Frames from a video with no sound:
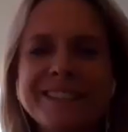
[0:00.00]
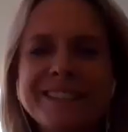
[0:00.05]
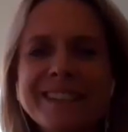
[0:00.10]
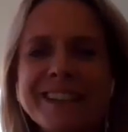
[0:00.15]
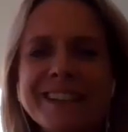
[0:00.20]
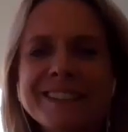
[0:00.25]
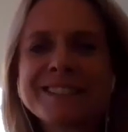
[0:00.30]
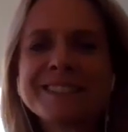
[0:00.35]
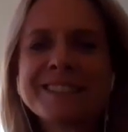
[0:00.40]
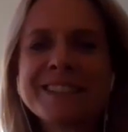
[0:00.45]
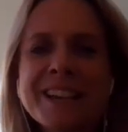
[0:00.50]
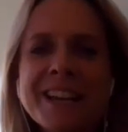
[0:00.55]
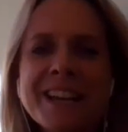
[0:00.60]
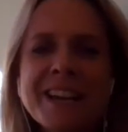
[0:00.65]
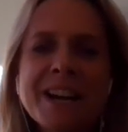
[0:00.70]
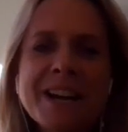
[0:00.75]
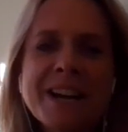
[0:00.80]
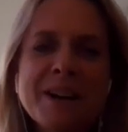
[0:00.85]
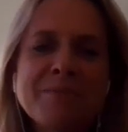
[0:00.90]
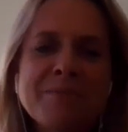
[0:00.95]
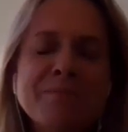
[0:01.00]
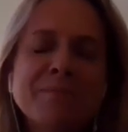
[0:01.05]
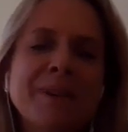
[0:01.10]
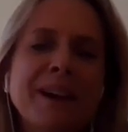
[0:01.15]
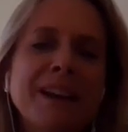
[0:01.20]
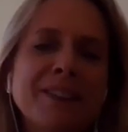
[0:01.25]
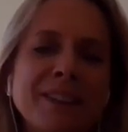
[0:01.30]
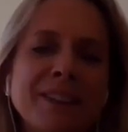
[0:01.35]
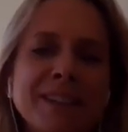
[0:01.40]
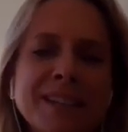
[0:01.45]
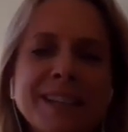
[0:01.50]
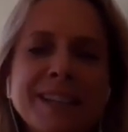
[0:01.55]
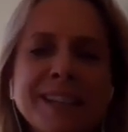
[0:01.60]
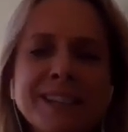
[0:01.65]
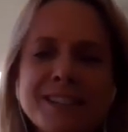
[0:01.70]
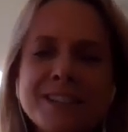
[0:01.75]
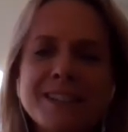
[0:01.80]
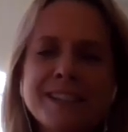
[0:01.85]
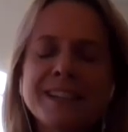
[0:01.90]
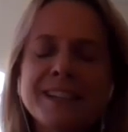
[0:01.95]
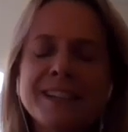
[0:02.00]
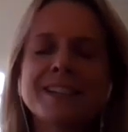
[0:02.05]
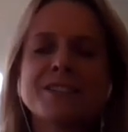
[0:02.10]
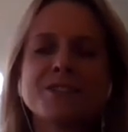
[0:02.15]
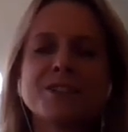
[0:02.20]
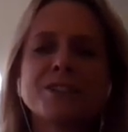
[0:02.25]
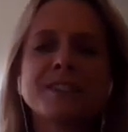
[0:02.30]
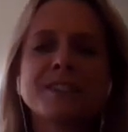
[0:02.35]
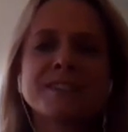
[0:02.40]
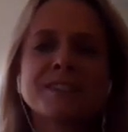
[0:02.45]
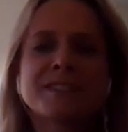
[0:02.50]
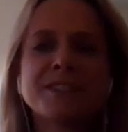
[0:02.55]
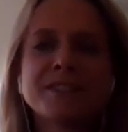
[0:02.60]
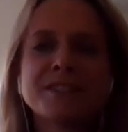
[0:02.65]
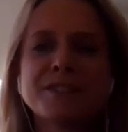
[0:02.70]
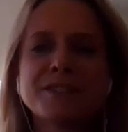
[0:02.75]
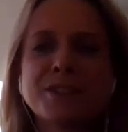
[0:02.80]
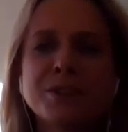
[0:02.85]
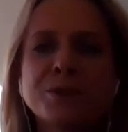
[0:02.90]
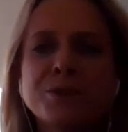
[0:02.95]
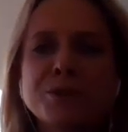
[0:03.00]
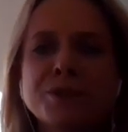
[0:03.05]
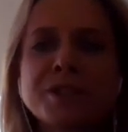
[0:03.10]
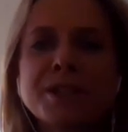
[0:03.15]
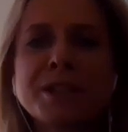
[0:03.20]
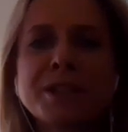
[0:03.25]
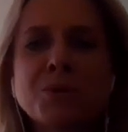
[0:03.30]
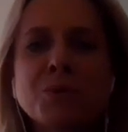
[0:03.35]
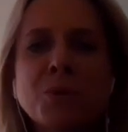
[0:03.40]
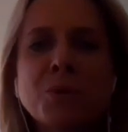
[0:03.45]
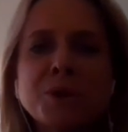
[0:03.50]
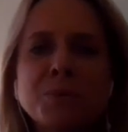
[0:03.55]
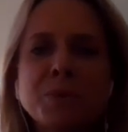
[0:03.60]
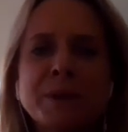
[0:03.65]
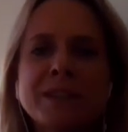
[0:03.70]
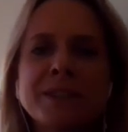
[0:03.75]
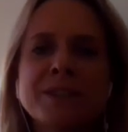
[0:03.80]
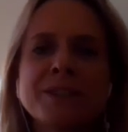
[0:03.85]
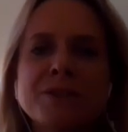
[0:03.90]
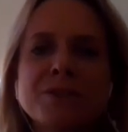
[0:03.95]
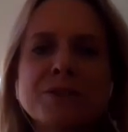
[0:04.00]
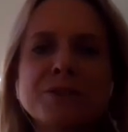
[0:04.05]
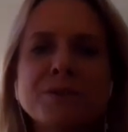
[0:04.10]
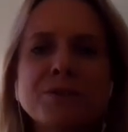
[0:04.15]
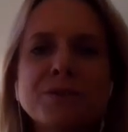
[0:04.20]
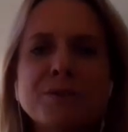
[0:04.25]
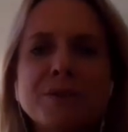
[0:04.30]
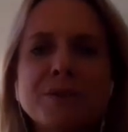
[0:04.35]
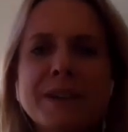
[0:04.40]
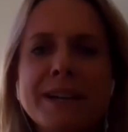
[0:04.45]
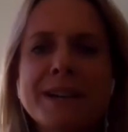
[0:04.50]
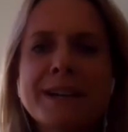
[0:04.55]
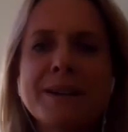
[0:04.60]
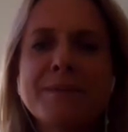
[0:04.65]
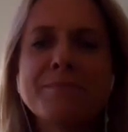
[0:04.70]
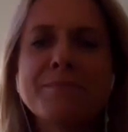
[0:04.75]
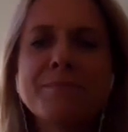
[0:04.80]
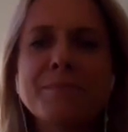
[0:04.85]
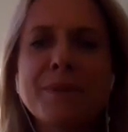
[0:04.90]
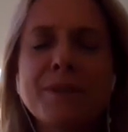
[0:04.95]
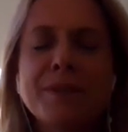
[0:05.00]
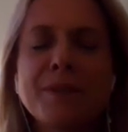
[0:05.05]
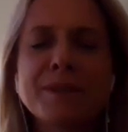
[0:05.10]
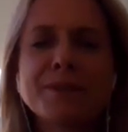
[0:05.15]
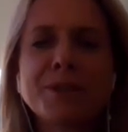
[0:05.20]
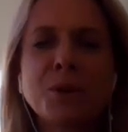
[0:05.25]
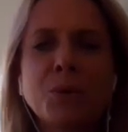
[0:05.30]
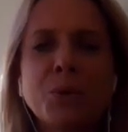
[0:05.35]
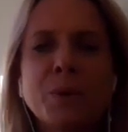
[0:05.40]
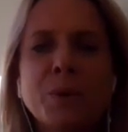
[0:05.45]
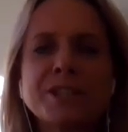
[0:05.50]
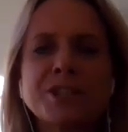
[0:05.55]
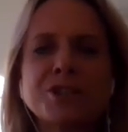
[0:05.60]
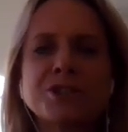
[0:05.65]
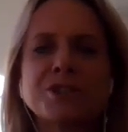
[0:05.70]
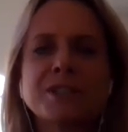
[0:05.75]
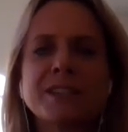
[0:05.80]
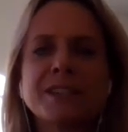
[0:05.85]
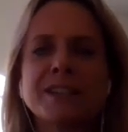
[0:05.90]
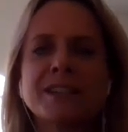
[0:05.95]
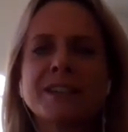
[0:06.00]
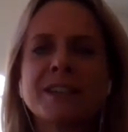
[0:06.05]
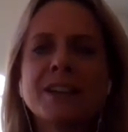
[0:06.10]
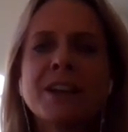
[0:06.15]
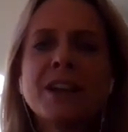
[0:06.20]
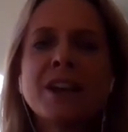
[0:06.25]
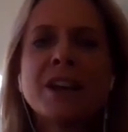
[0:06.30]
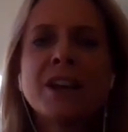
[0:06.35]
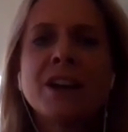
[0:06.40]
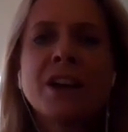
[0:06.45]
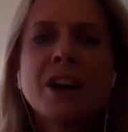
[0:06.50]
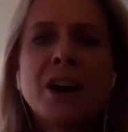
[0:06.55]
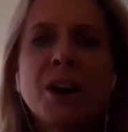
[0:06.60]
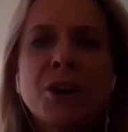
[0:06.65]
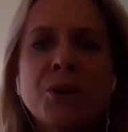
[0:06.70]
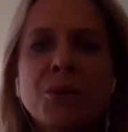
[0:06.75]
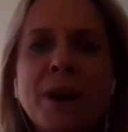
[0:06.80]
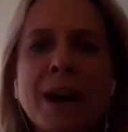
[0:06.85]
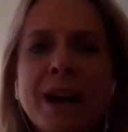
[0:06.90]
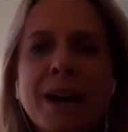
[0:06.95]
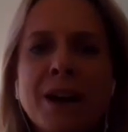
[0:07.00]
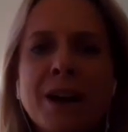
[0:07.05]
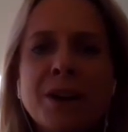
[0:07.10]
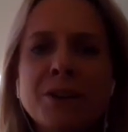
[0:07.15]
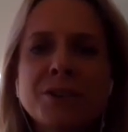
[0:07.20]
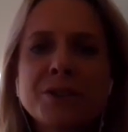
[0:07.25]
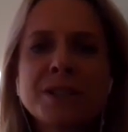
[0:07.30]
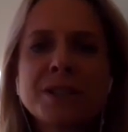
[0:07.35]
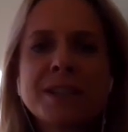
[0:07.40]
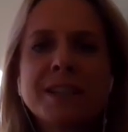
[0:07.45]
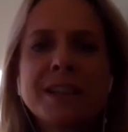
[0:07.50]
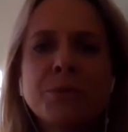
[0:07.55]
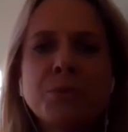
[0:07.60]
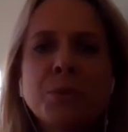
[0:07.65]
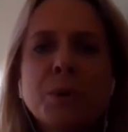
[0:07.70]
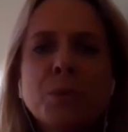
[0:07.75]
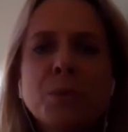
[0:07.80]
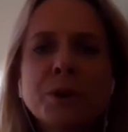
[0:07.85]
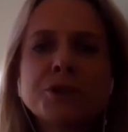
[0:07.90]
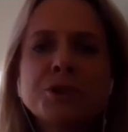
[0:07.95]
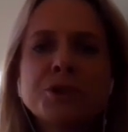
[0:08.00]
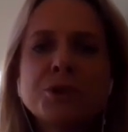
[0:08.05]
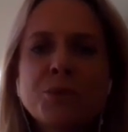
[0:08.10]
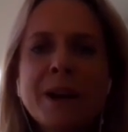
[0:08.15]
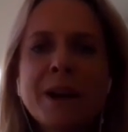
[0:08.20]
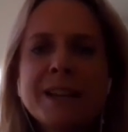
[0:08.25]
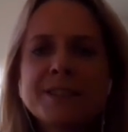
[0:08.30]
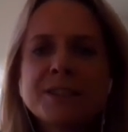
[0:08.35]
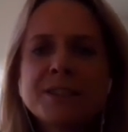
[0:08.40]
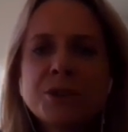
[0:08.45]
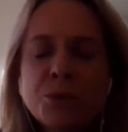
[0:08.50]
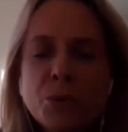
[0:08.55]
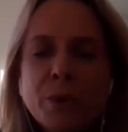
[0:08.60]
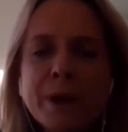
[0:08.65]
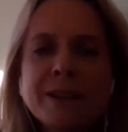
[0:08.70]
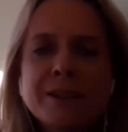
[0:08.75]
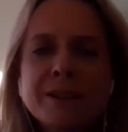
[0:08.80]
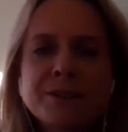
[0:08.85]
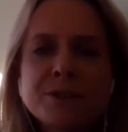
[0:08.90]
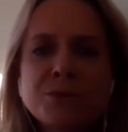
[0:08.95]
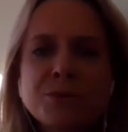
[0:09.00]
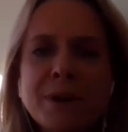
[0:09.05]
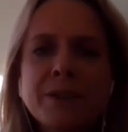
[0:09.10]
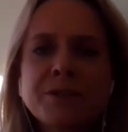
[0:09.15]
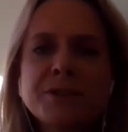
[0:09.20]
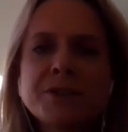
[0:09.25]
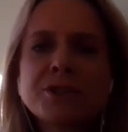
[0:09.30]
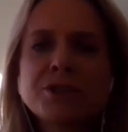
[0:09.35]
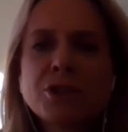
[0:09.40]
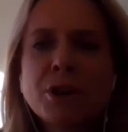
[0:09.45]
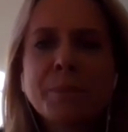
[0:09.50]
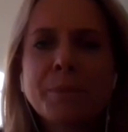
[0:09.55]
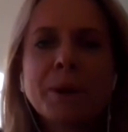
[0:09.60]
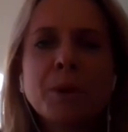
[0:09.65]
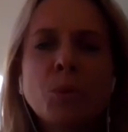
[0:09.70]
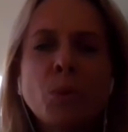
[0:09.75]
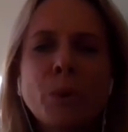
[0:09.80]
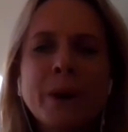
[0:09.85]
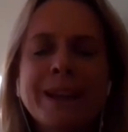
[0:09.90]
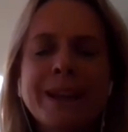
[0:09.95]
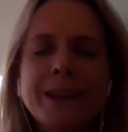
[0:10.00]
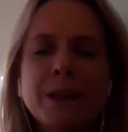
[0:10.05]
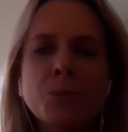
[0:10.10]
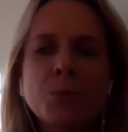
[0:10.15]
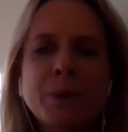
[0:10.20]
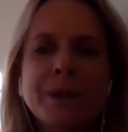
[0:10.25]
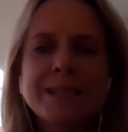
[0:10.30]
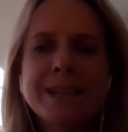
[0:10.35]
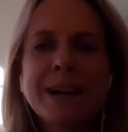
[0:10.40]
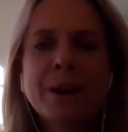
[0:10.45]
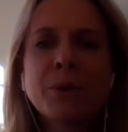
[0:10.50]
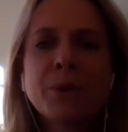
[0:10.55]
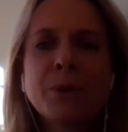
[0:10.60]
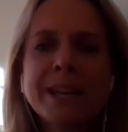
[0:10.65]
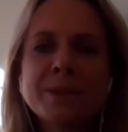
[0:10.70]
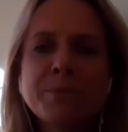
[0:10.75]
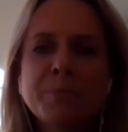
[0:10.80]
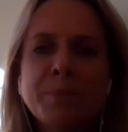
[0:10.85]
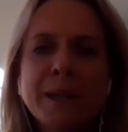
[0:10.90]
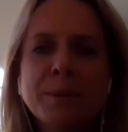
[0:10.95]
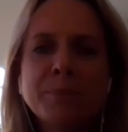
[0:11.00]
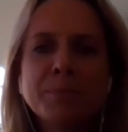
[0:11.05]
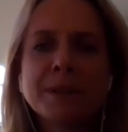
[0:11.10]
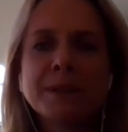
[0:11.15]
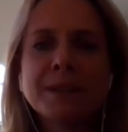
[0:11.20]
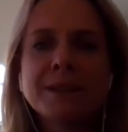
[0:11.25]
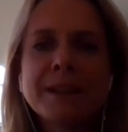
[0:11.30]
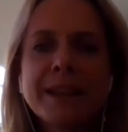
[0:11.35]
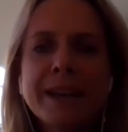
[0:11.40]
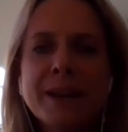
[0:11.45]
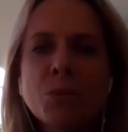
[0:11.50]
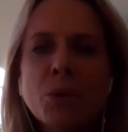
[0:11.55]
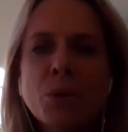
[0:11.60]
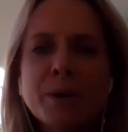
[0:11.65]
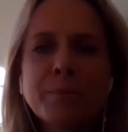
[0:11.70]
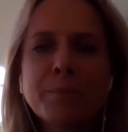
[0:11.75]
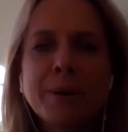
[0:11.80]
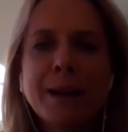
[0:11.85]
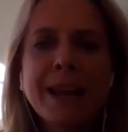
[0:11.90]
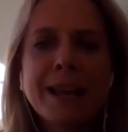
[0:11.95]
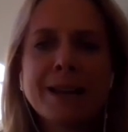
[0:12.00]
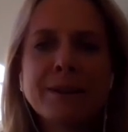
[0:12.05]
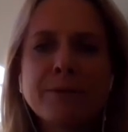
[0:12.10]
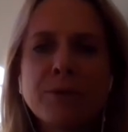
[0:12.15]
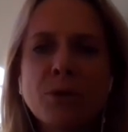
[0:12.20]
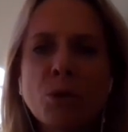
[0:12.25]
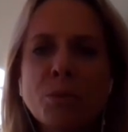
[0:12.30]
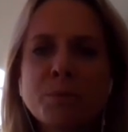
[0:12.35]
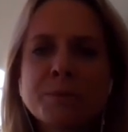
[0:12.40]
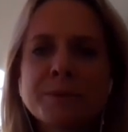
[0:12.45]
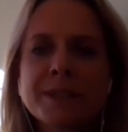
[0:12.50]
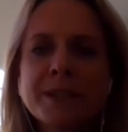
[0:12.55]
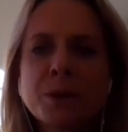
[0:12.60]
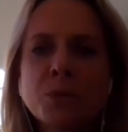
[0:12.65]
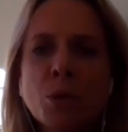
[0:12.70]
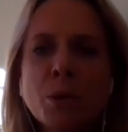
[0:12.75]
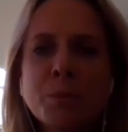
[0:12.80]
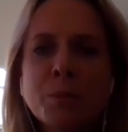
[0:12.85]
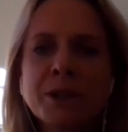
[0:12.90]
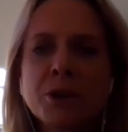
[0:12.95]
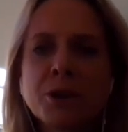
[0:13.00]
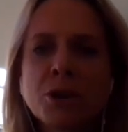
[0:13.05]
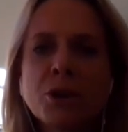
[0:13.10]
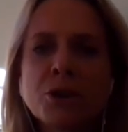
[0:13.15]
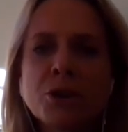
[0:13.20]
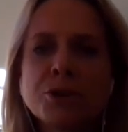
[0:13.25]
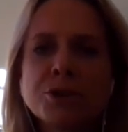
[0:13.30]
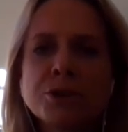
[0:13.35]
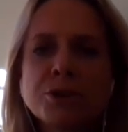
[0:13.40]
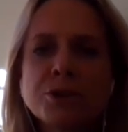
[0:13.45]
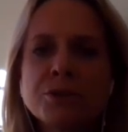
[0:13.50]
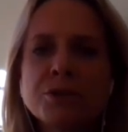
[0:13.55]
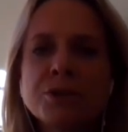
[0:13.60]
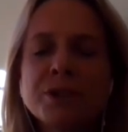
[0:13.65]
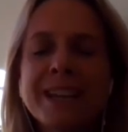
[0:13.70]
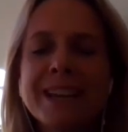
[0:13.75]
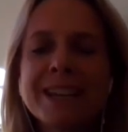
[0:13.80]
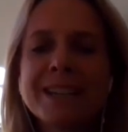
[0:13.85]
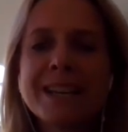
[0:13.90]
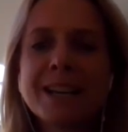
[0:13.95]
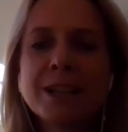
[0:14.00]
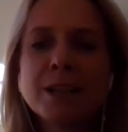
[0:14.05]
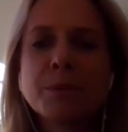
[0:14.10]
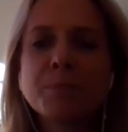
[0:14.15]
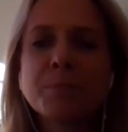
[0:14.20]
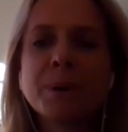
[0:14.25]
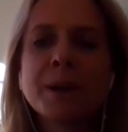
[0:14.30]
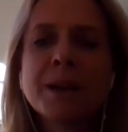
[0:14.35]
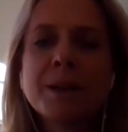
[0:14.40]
Thanks. I think linked to this and the solution and what we can do, there's a question around, if we want to raise an awareness around this topic, where can we direct people and what platforms can women go to get help,